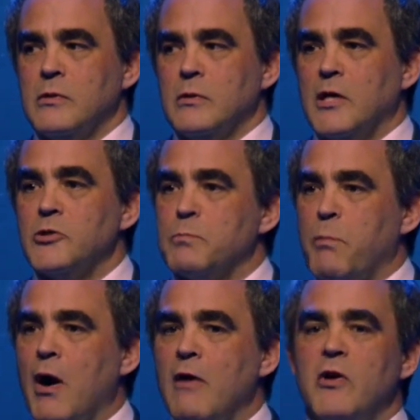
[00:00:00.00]
Not just
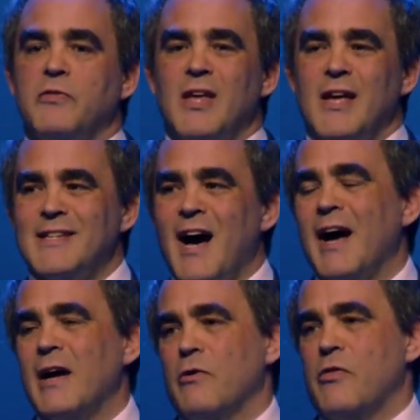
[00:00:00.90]
part of it, the
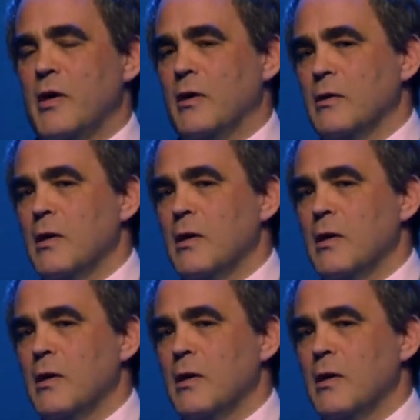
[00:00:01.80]
entire thing.